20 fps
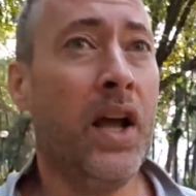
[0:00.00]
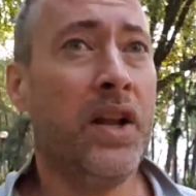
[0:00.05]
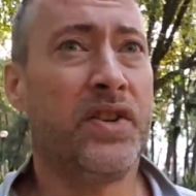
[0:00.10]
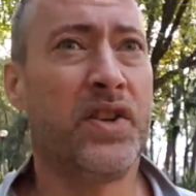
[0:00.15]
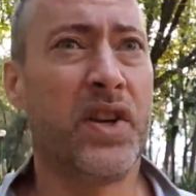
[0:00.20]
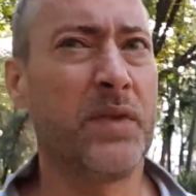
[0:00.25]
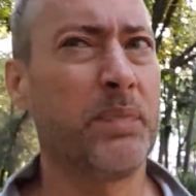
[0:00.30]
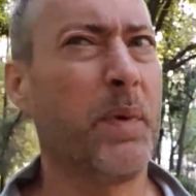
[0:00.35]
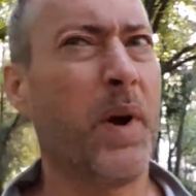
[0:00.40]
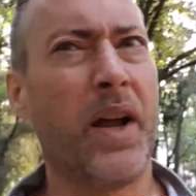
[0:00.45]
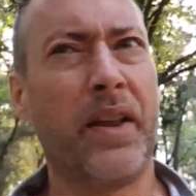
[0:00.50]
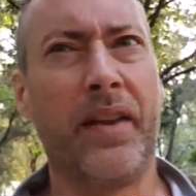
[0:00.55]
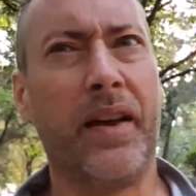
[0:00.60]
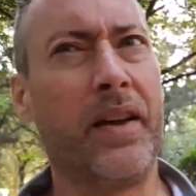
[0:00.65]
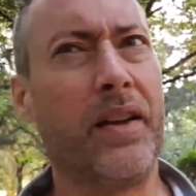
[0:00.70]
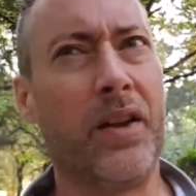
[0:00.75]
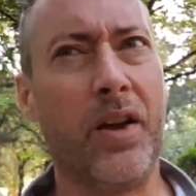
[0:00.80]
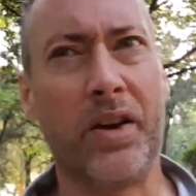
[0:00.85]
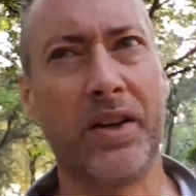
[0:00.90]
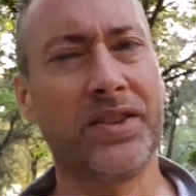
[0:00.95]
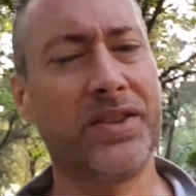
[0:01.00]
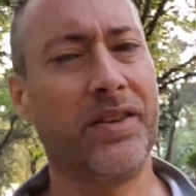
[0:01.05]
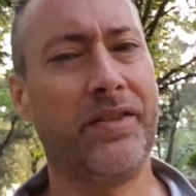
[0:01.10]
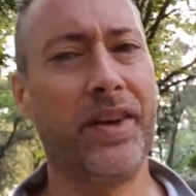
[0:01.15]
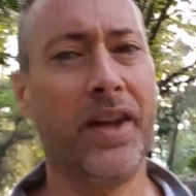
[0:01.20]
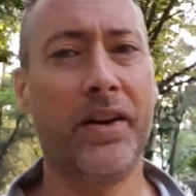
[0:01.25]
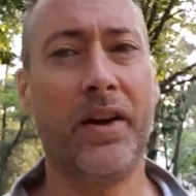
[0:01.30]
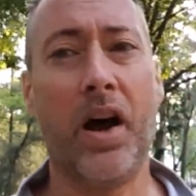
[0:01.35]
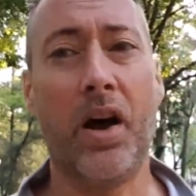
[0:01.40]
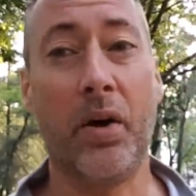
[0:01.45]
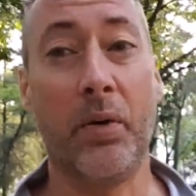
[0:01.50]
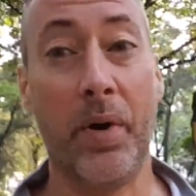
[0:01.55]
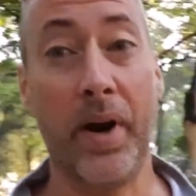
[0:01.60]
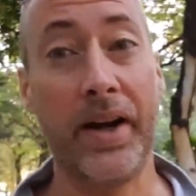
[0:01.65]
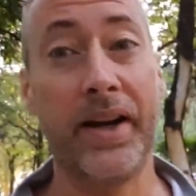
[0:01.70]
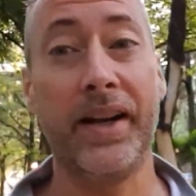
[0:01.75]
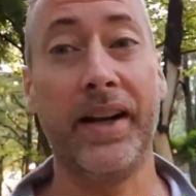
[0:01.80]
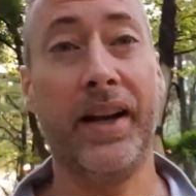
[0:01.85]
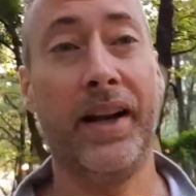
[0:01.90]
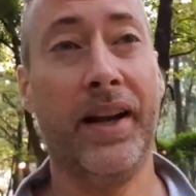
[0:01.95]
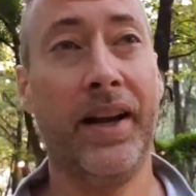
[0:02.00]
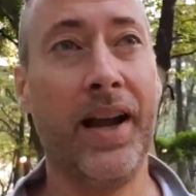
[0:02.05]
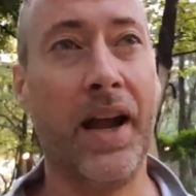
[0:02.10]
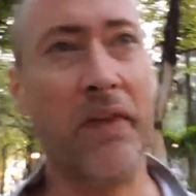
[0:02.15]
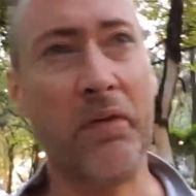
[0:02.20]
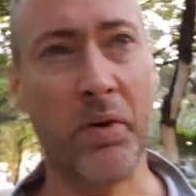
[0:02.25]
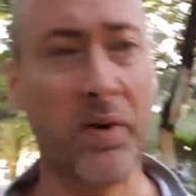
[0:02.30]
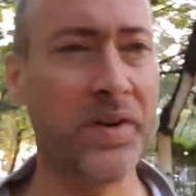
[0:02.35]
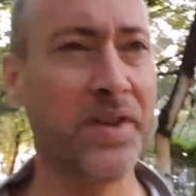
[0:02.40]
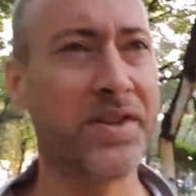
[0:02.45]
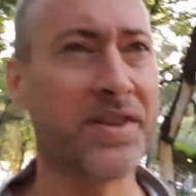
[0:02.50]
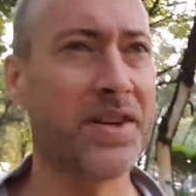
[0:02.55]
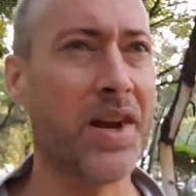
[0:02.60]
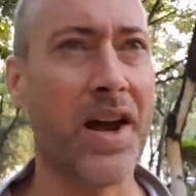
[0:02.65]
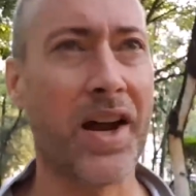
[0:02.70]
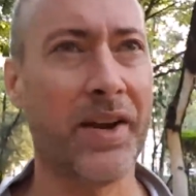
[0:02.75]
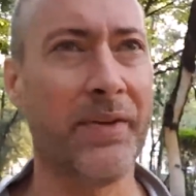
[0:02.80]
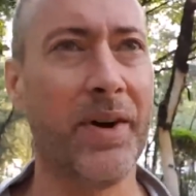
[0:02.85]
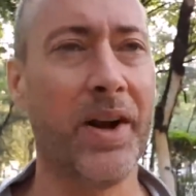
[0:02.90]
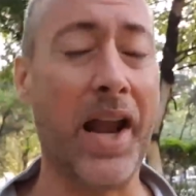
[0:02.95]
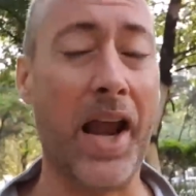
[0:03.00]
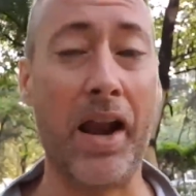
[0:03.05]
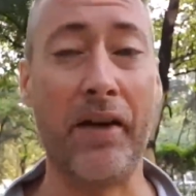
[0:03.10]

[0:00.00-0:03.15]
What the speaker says: Just by the looks of it already. Everyone's talking about it.